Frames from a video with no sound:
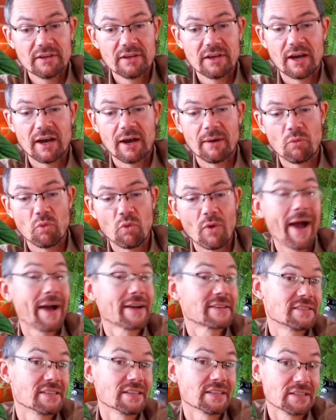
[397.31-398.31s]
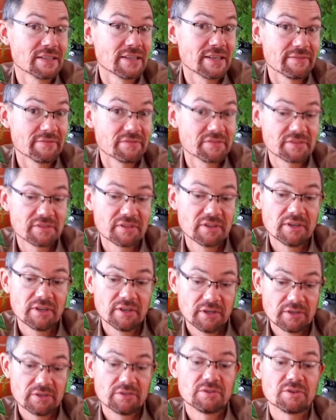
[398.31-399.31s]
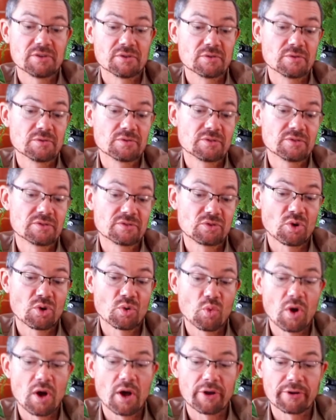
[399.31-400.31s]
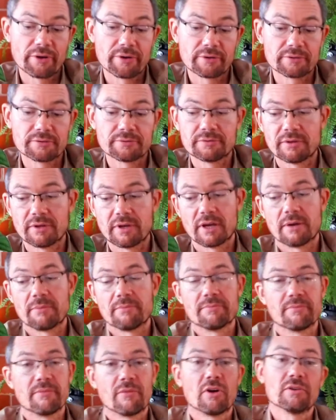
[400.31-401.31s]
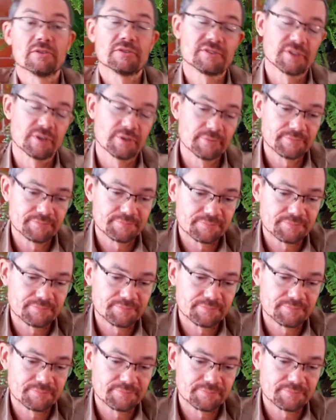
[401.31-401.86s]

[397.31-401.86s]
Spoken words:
waxy leaves to store water also.